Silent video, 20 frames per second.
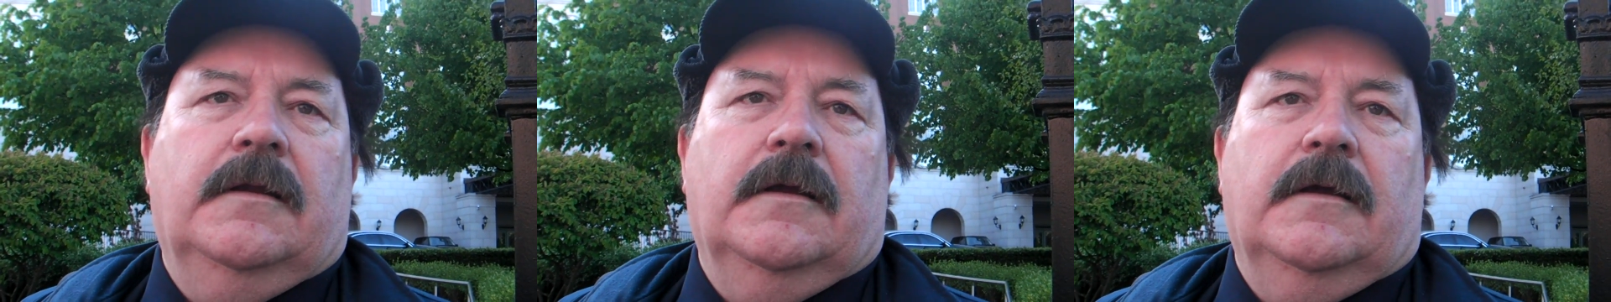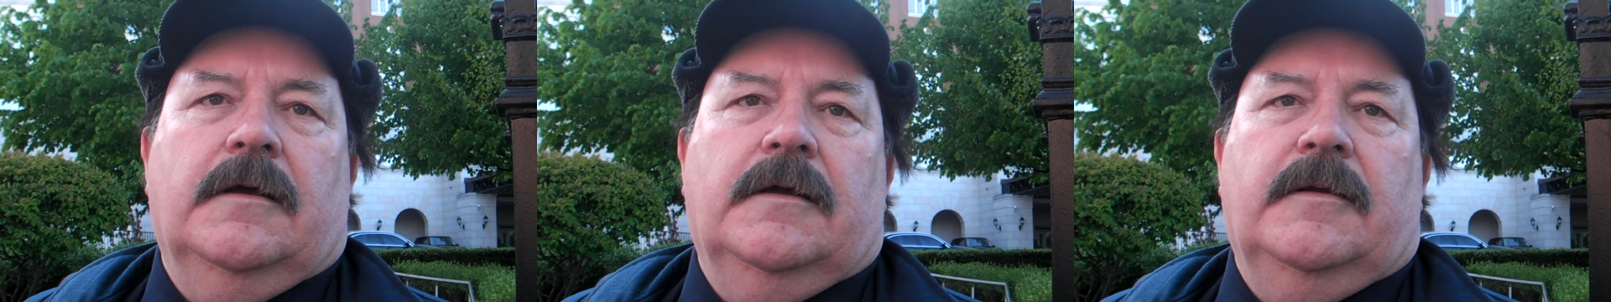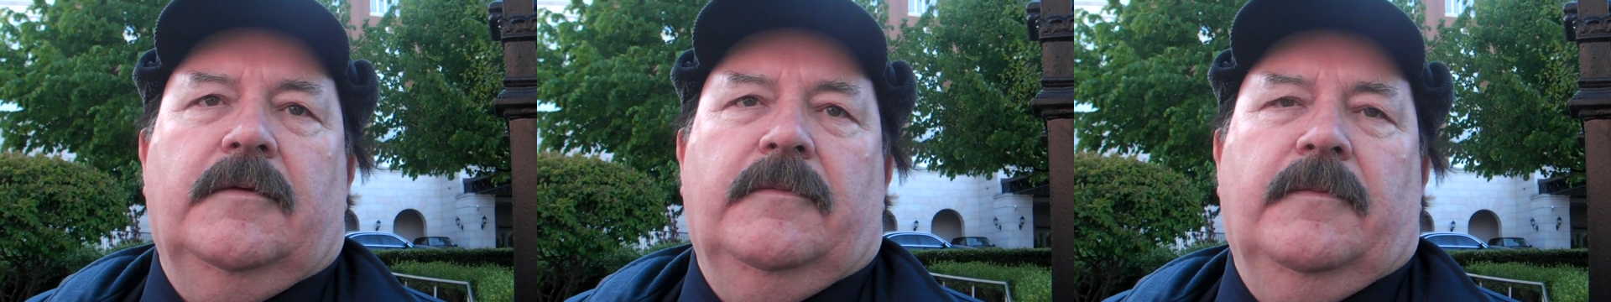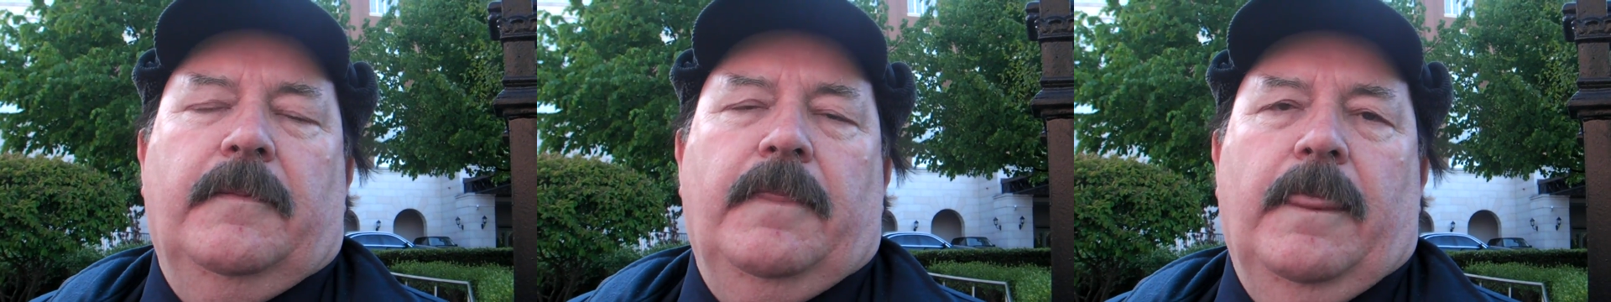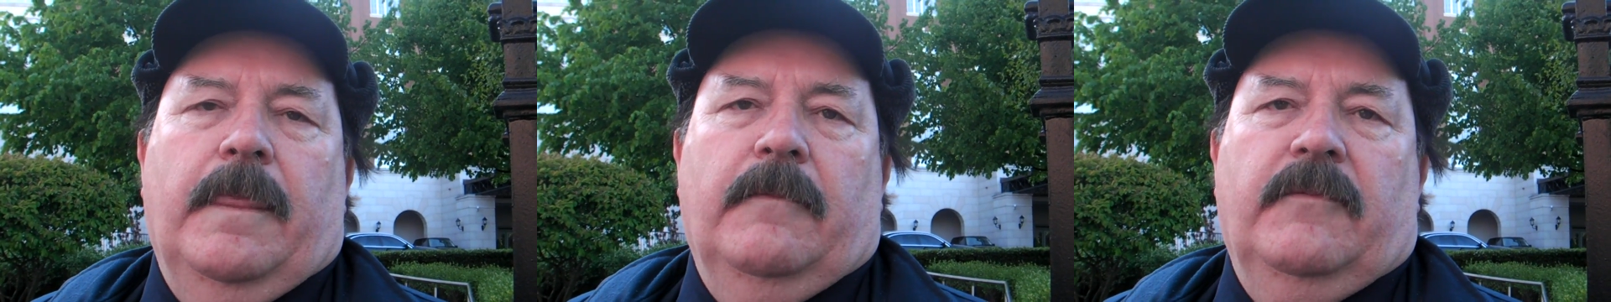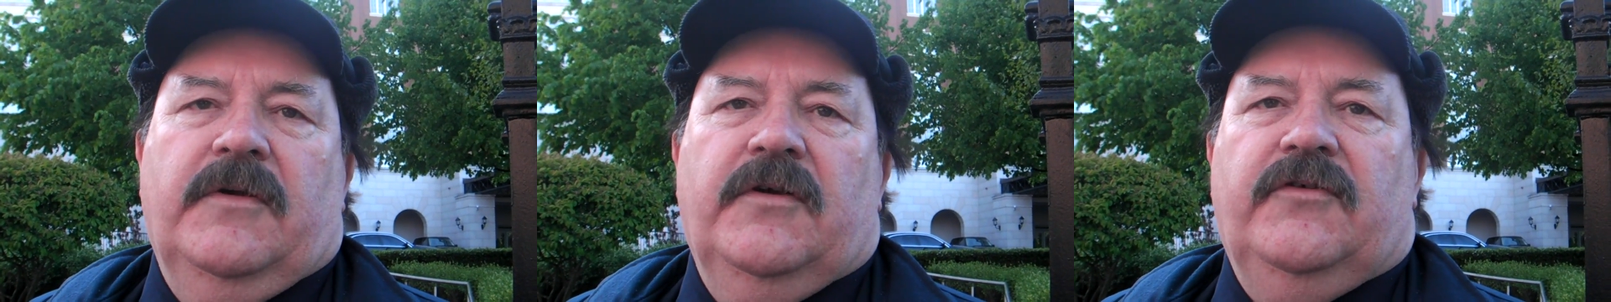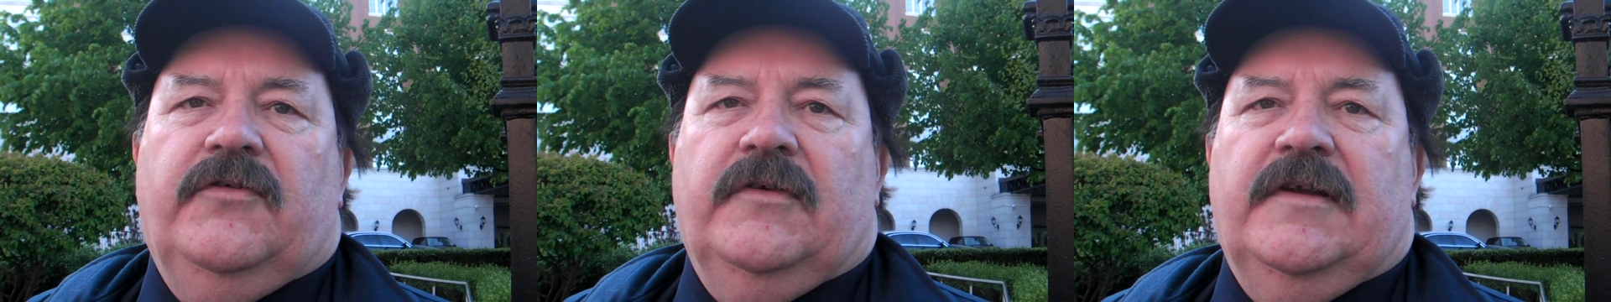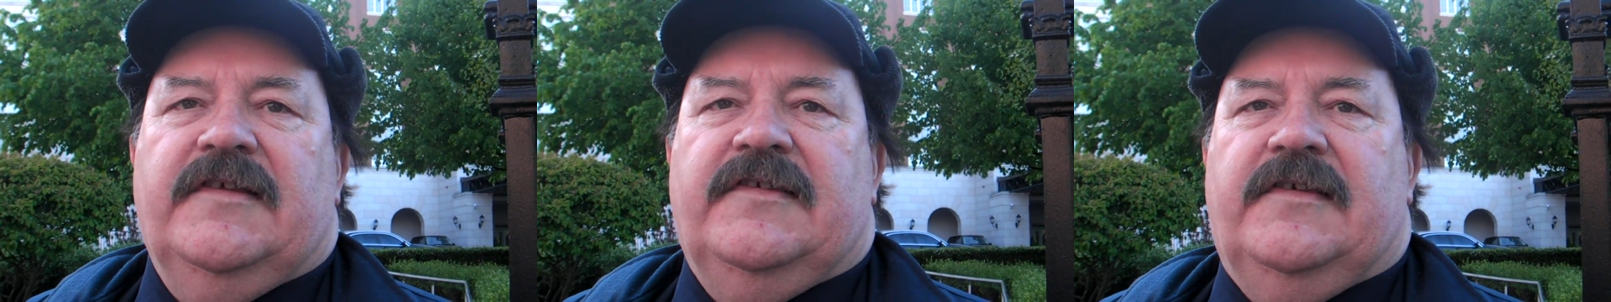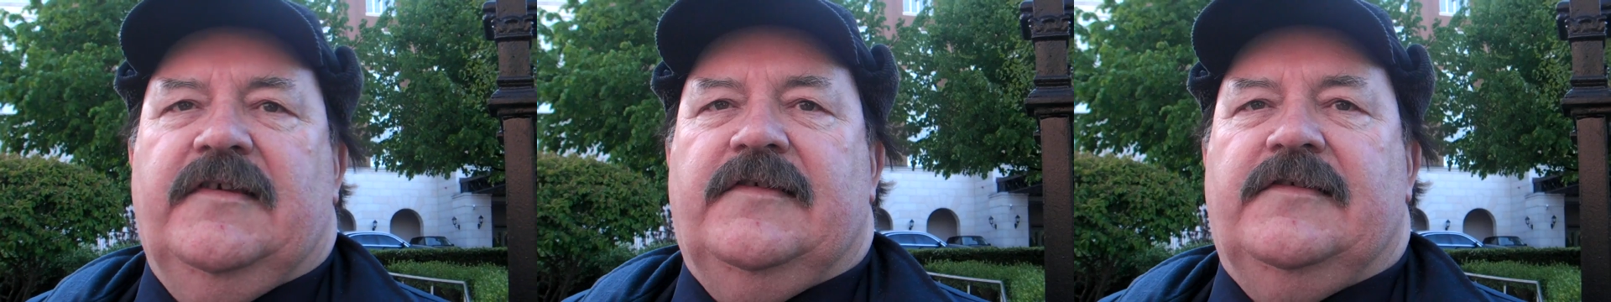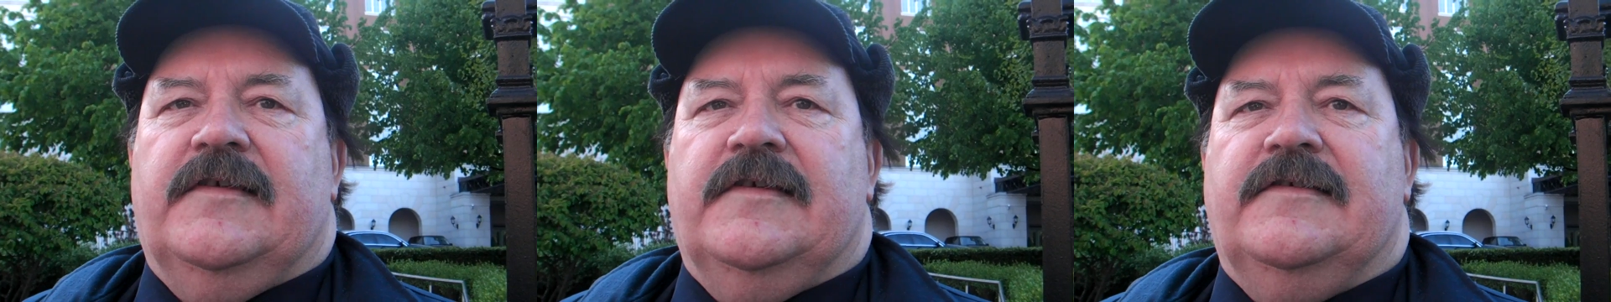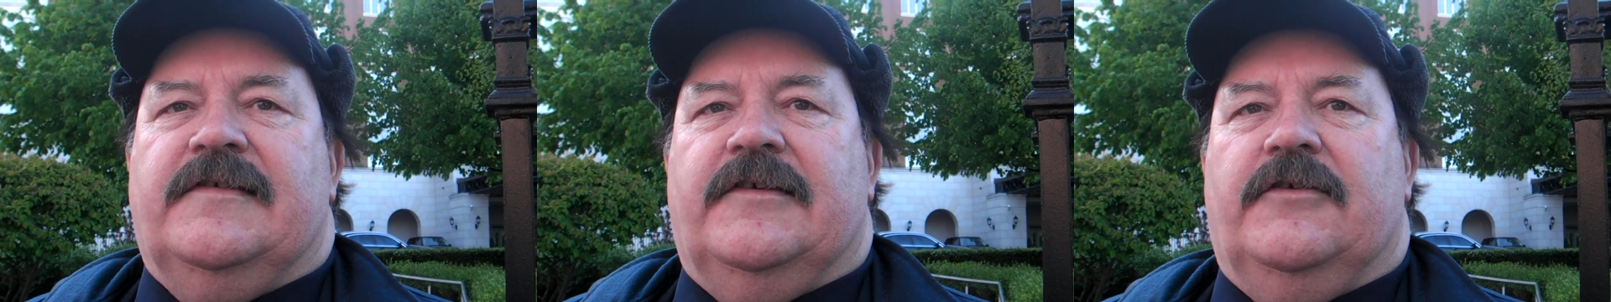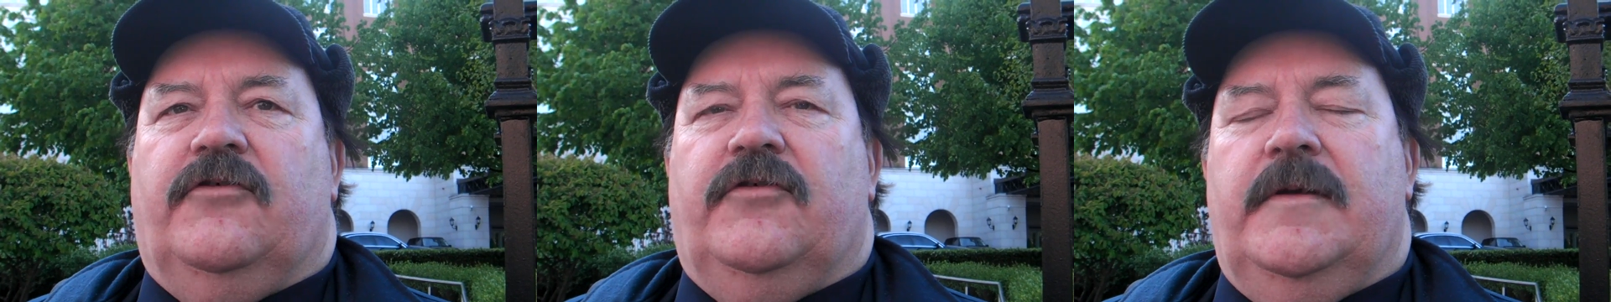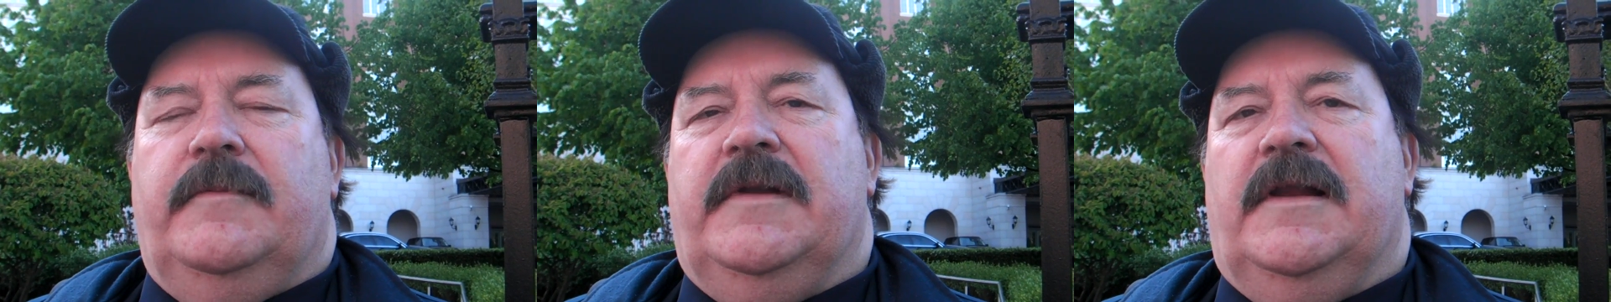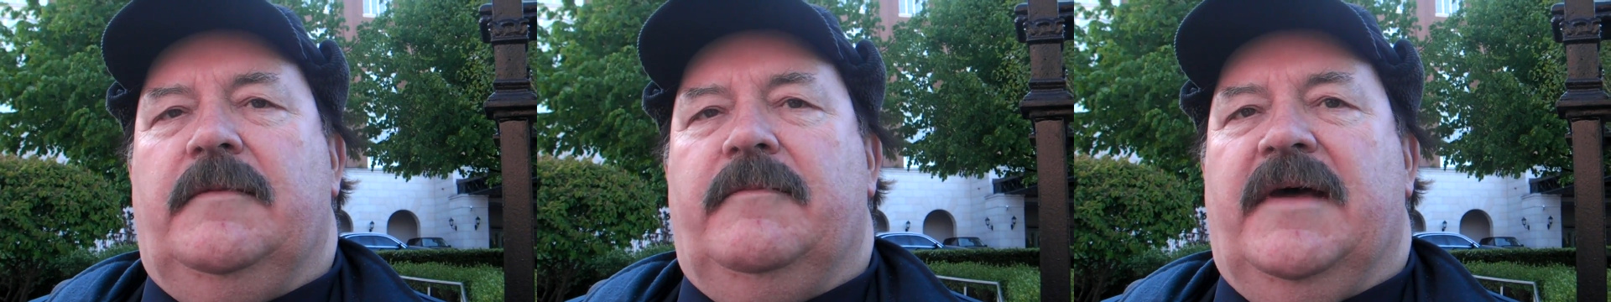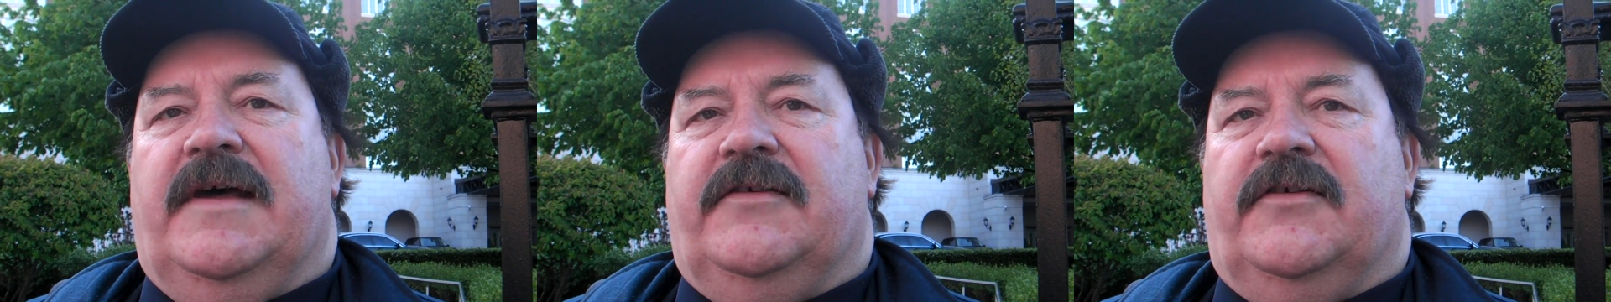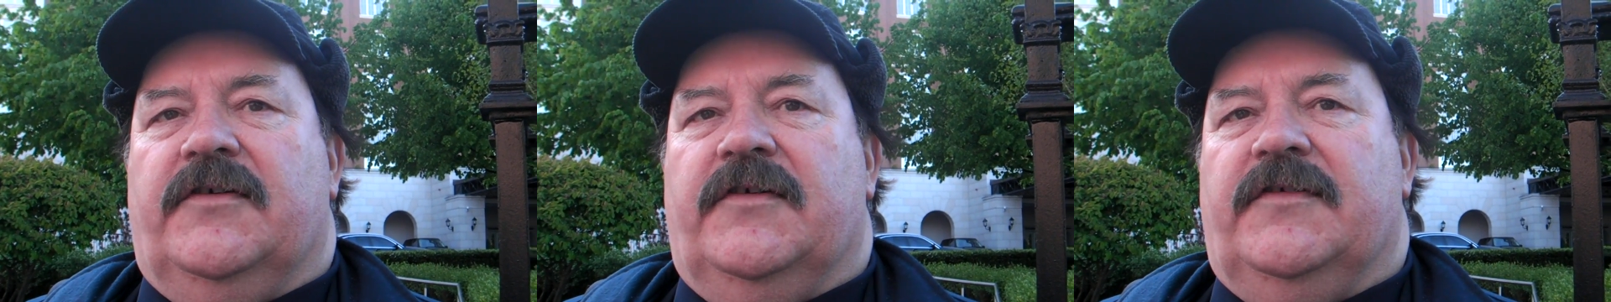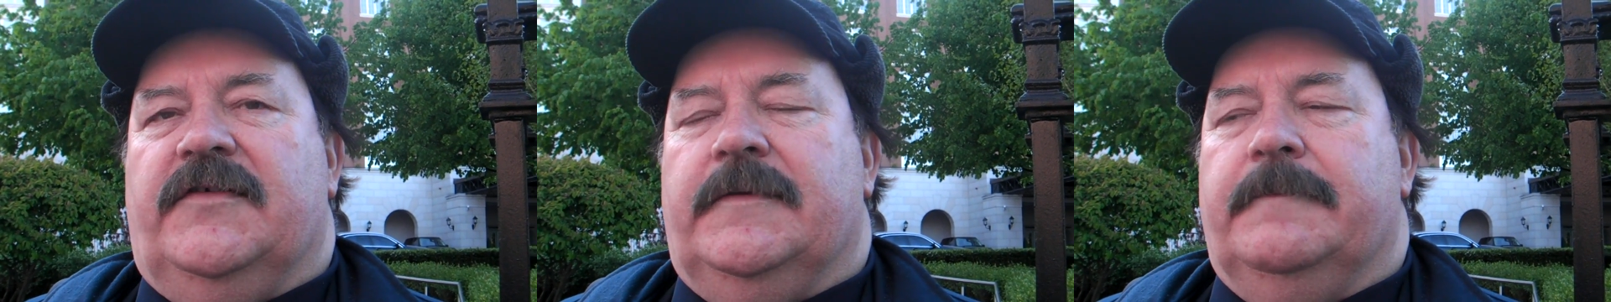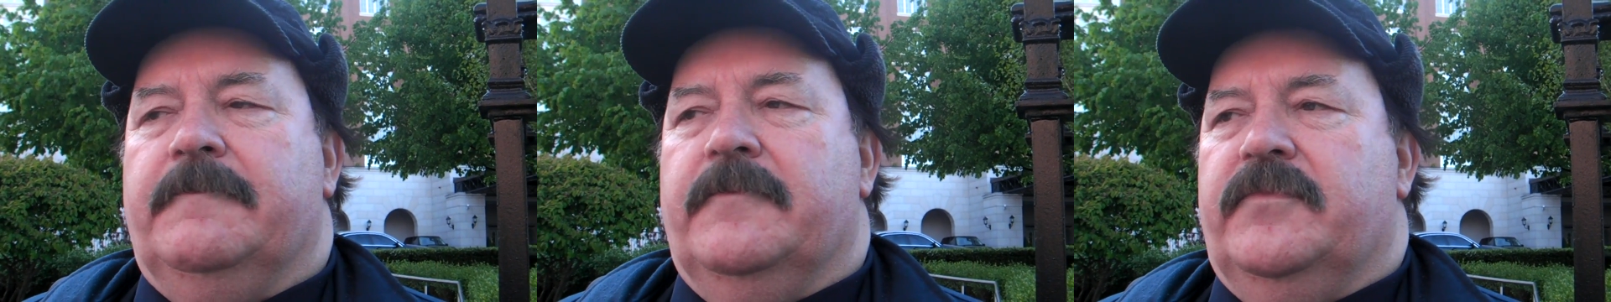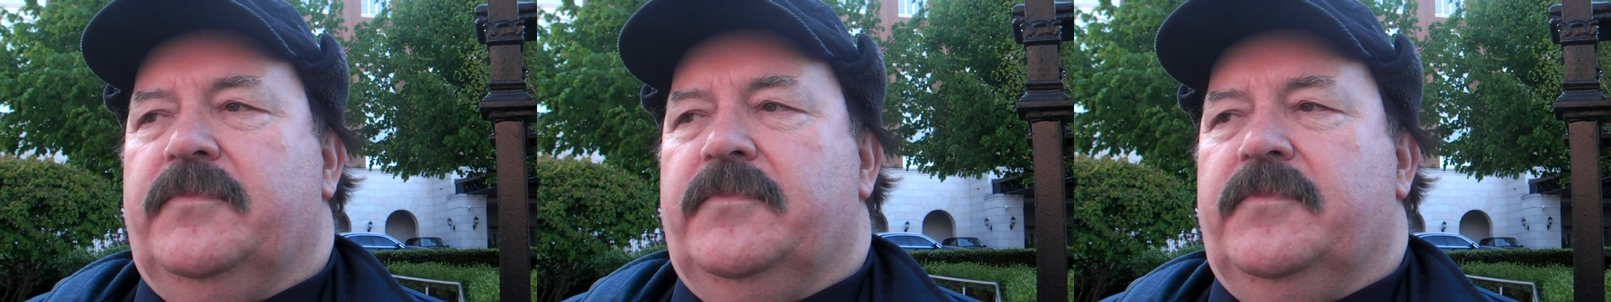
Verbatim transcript: on Mutual Assistance in Criminal Matters,